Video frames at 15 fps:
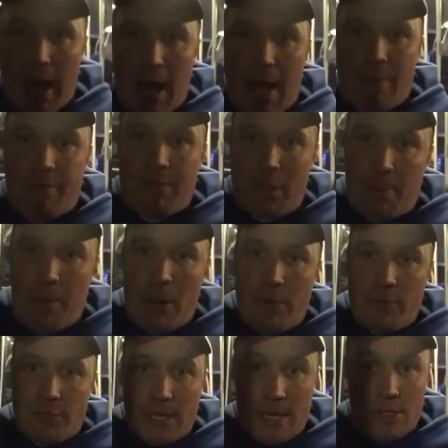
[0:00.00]
And for the
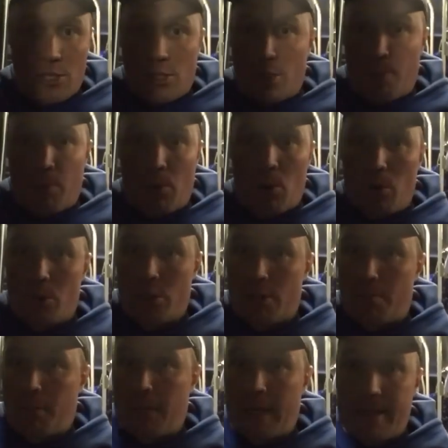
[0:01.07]
both sets of supporters,
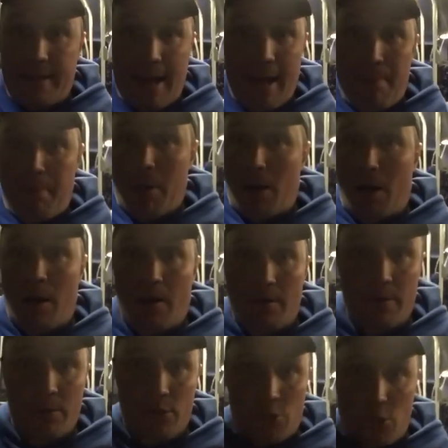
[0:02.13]
played their part
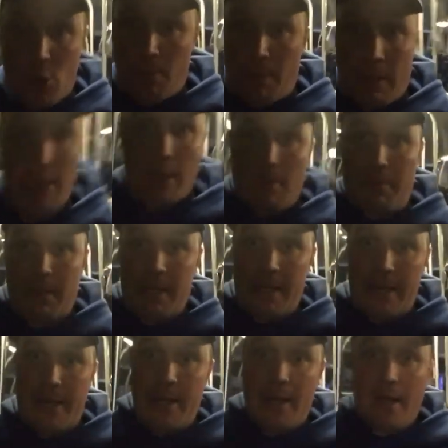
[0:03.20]

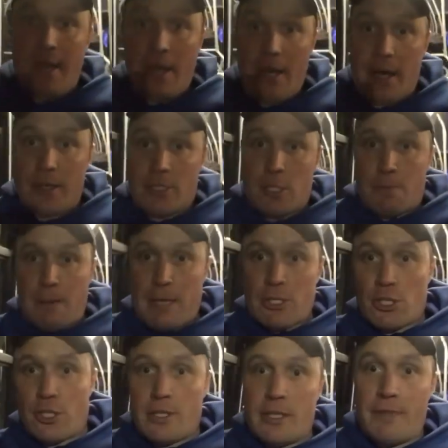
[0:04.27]
superbly,
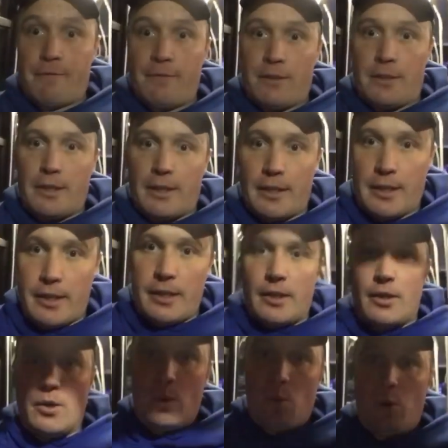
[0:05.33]
especially for the
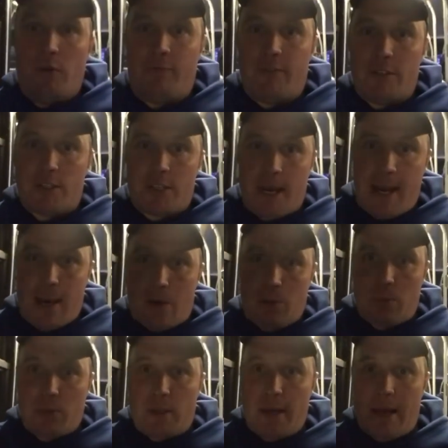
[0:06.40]
Woodford
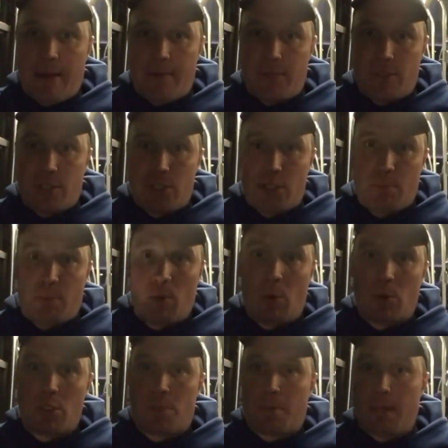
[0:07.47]
Town FC
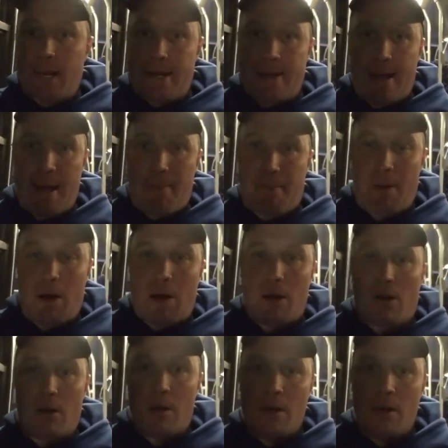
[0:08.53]
supporters playing their part